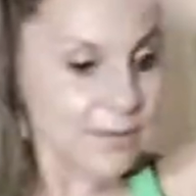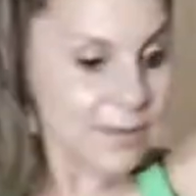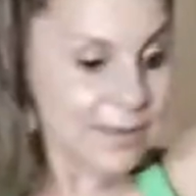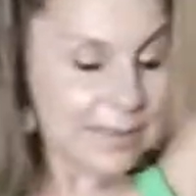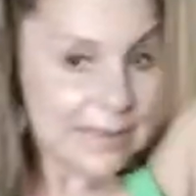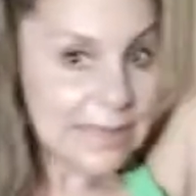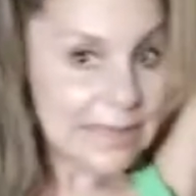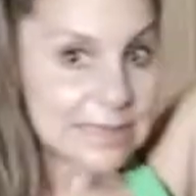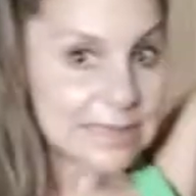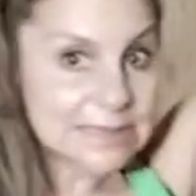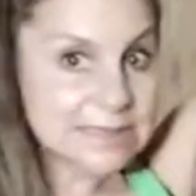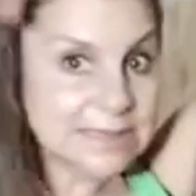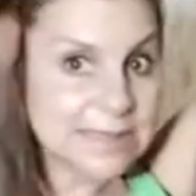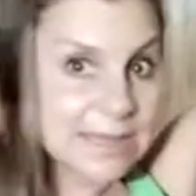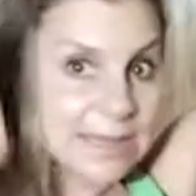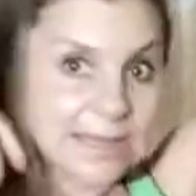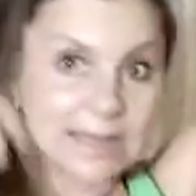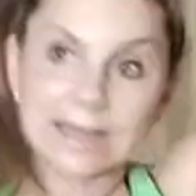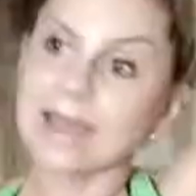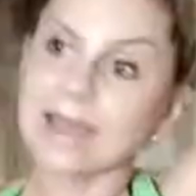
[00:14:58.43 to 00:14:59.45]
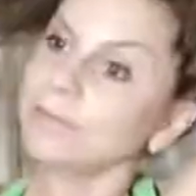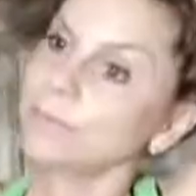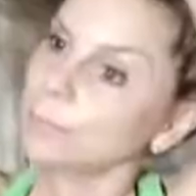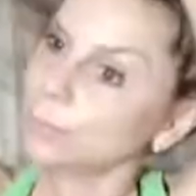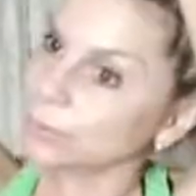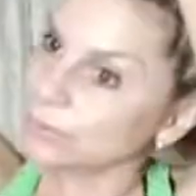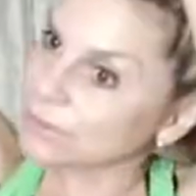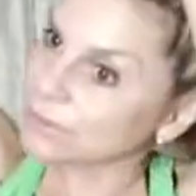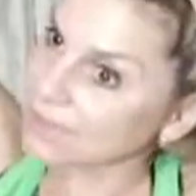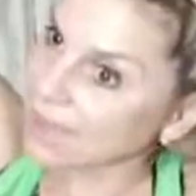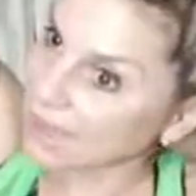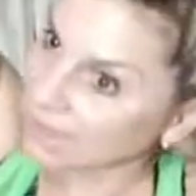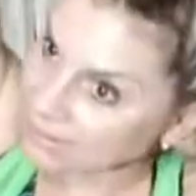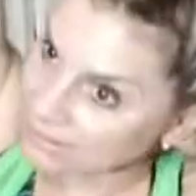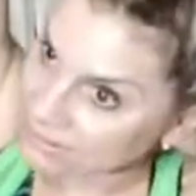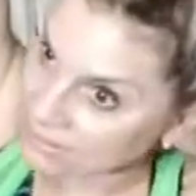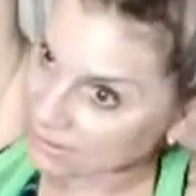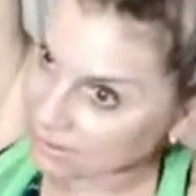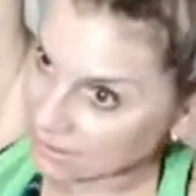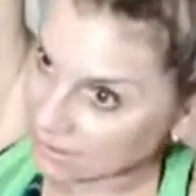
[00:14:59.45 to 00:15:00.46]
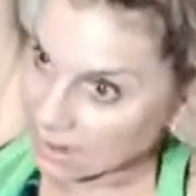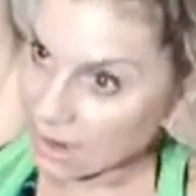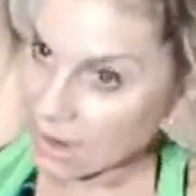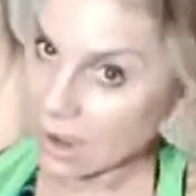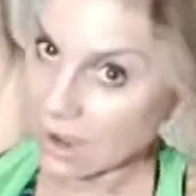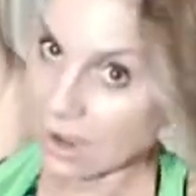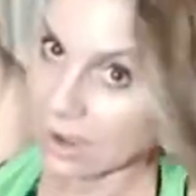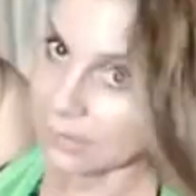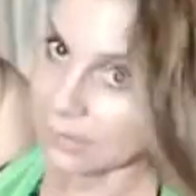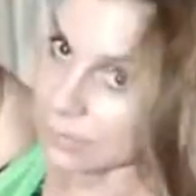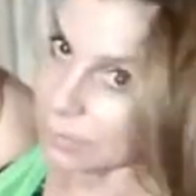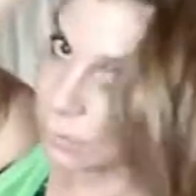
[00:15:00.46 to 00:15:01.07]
at least 11% of the